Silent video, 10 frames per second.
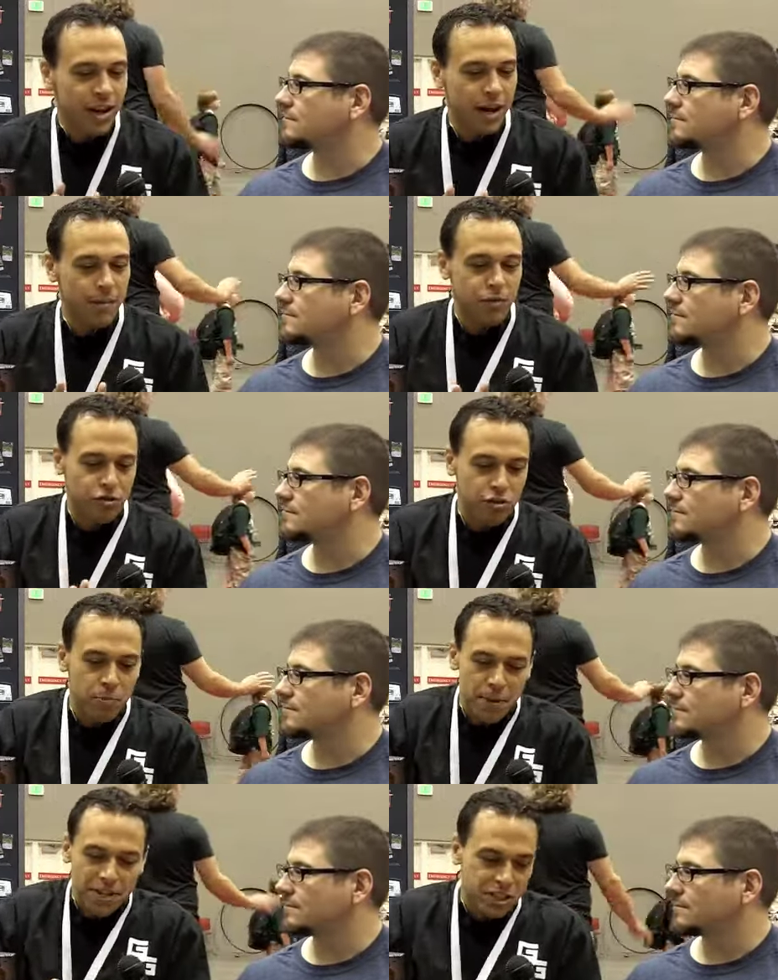Speaker 1: Um, so the
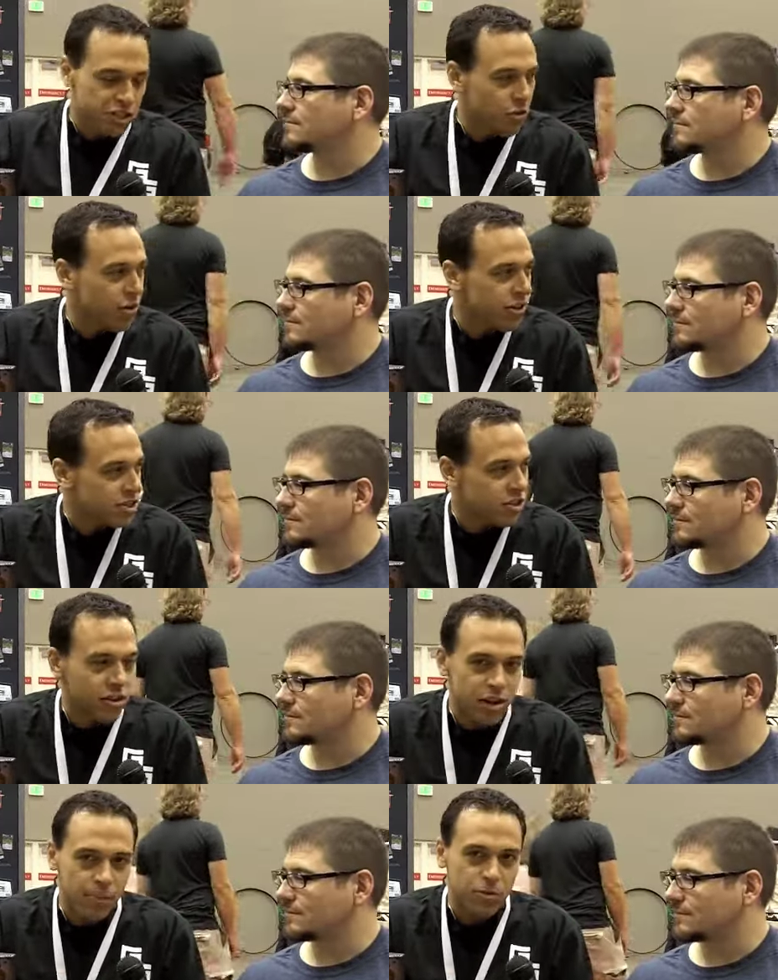basic story that
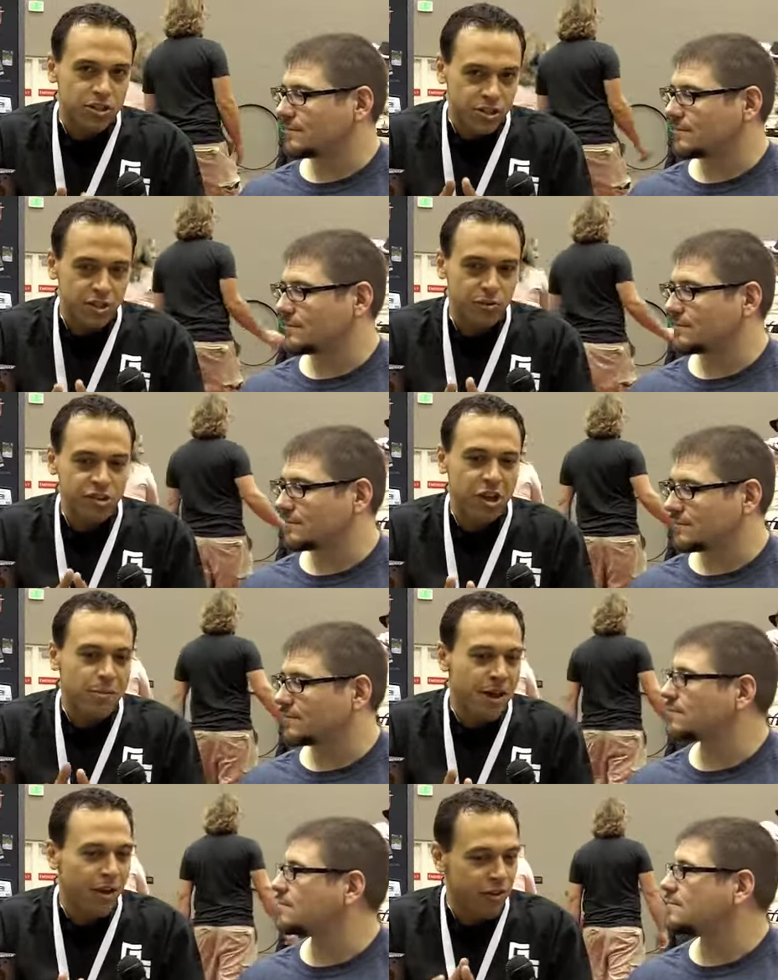started up was, you know,
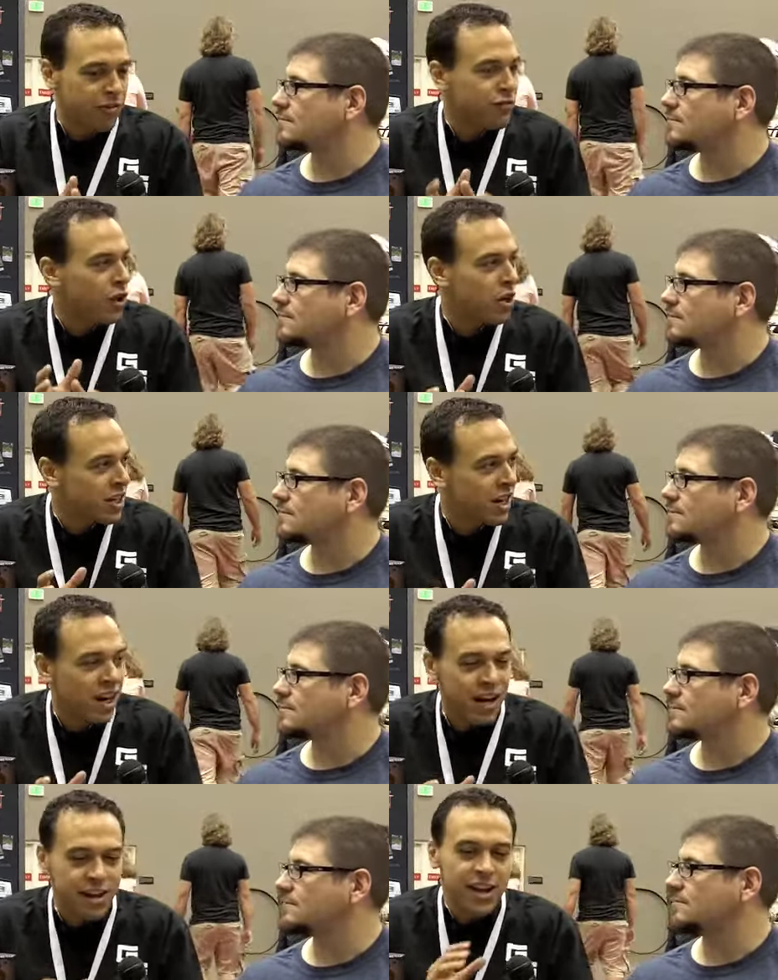Samael, this fallen
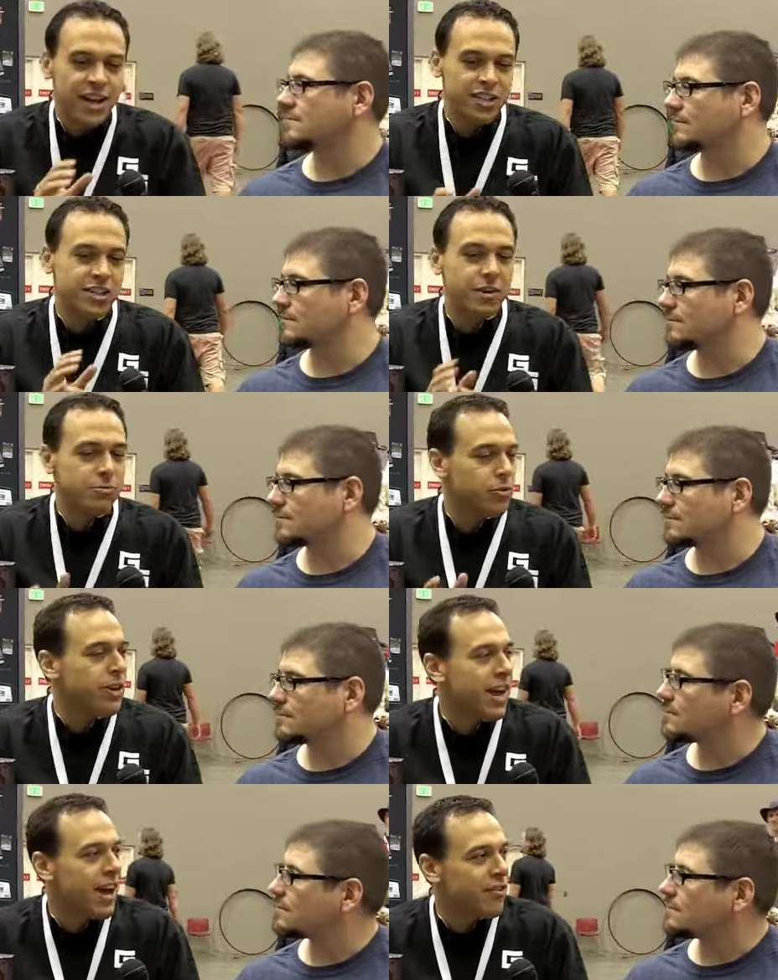god, has come to
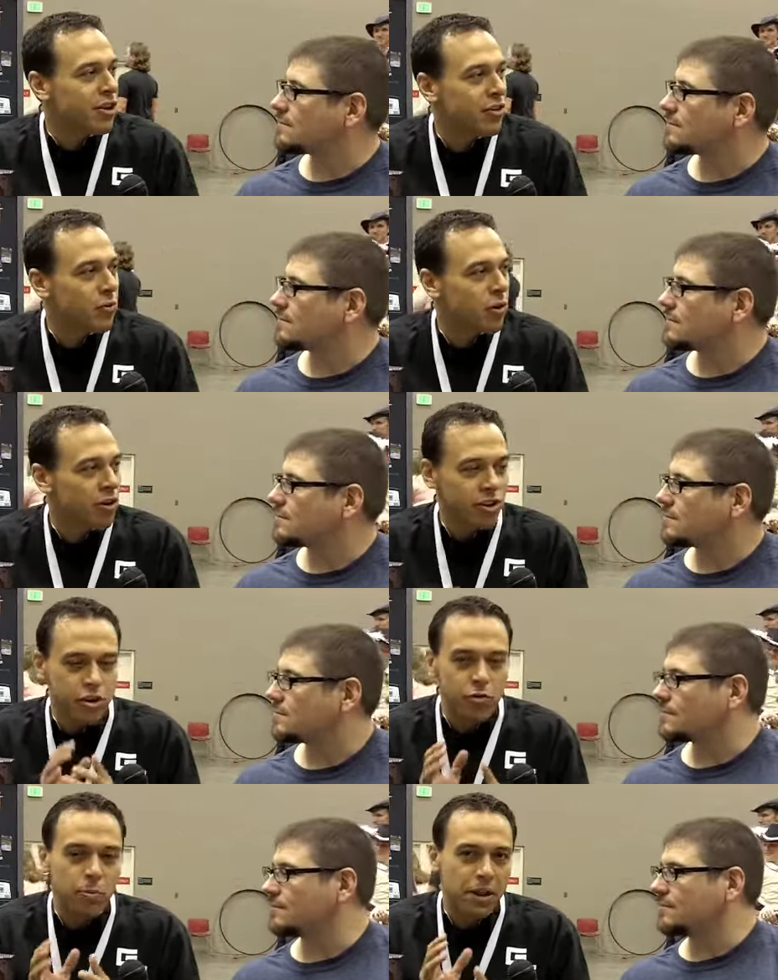wreak havoc on the world, and
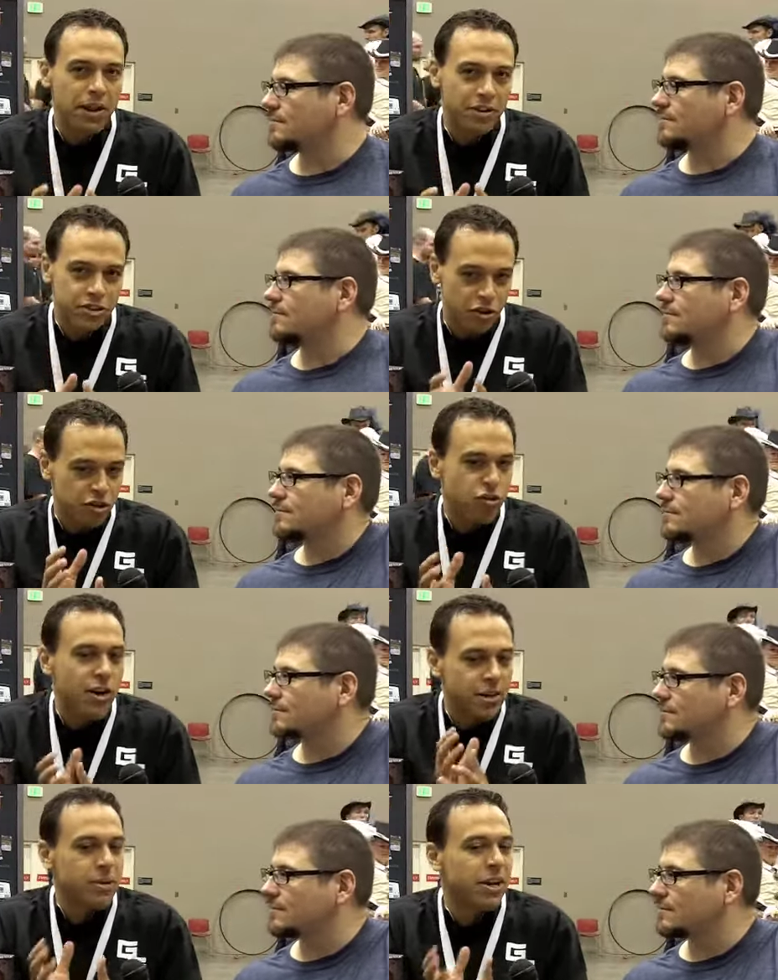you players are
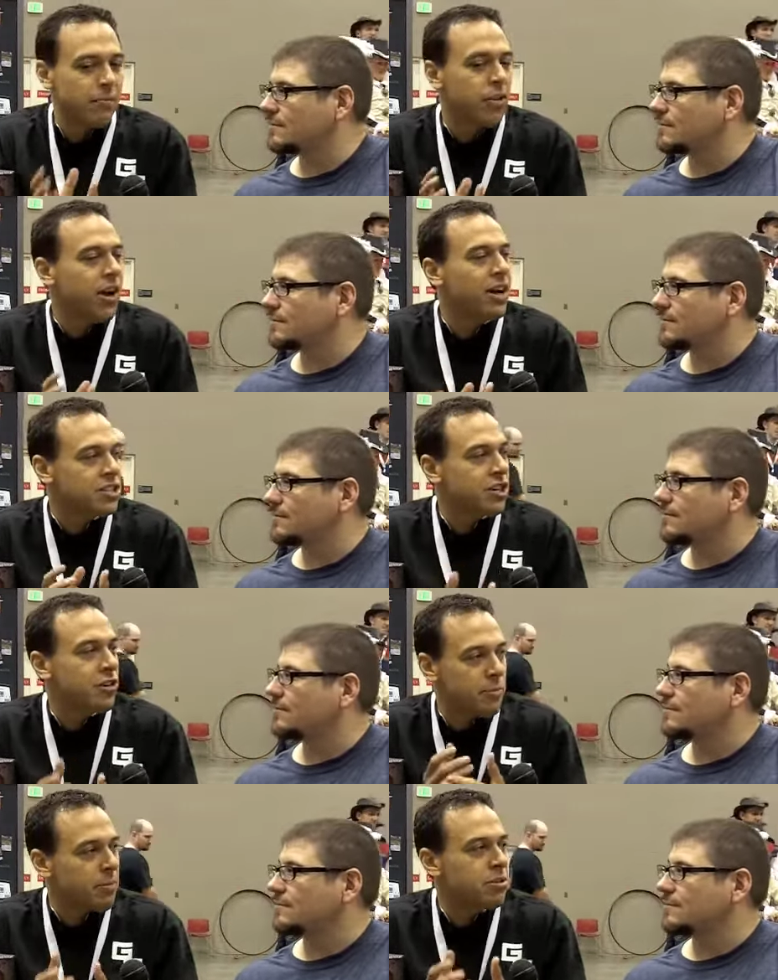trying to become the God Slayer
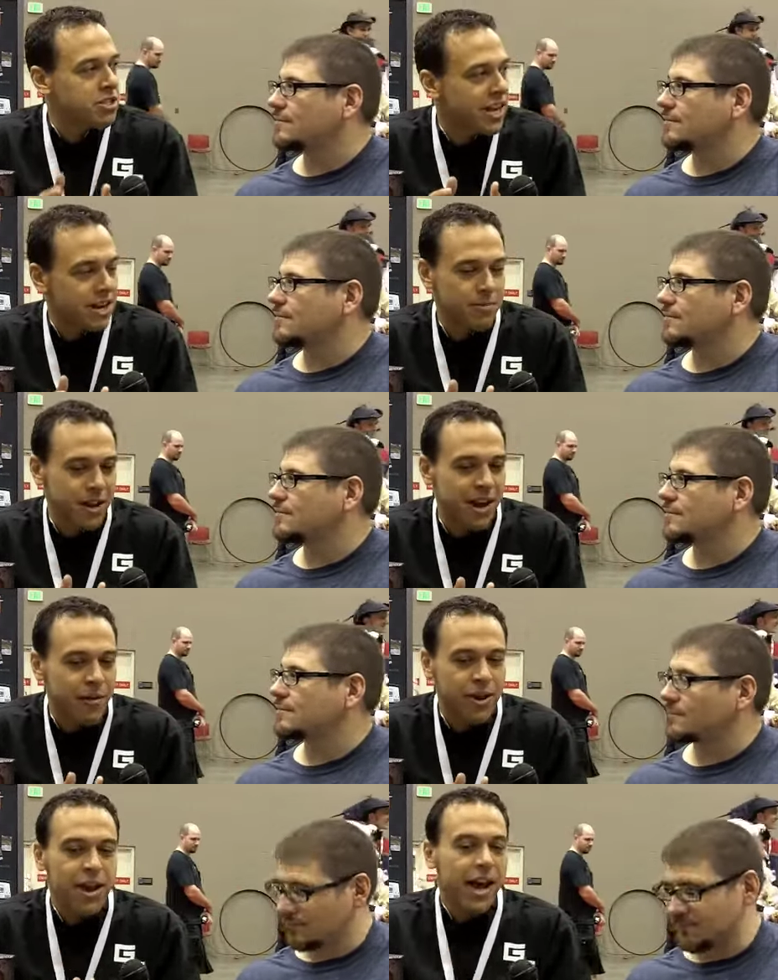to be able to take him
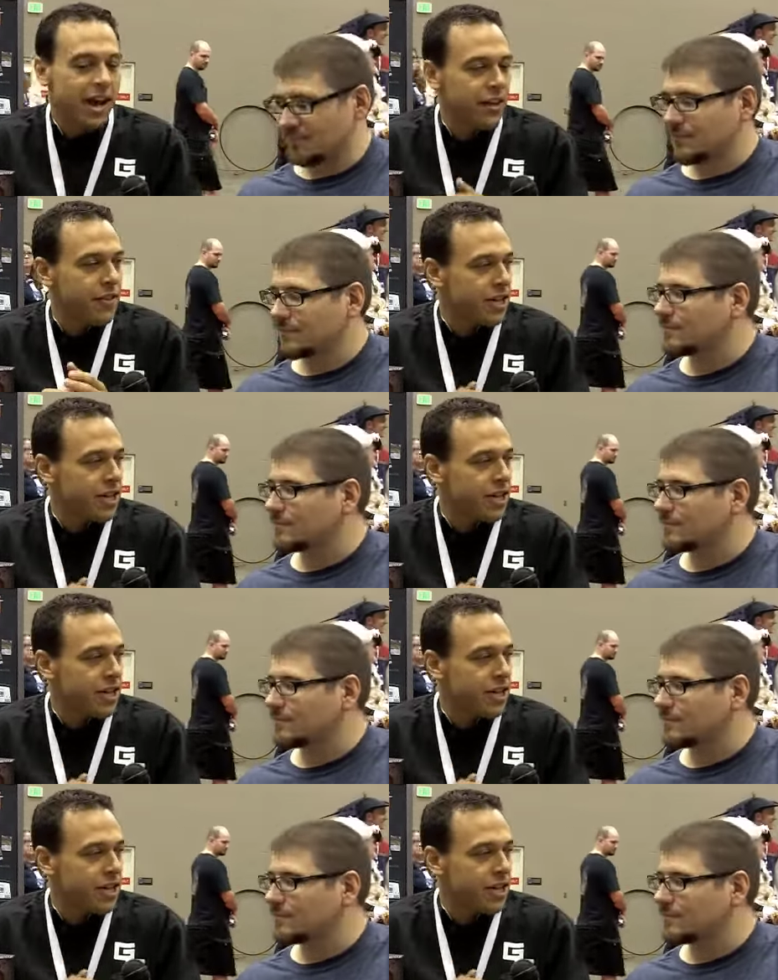down. And in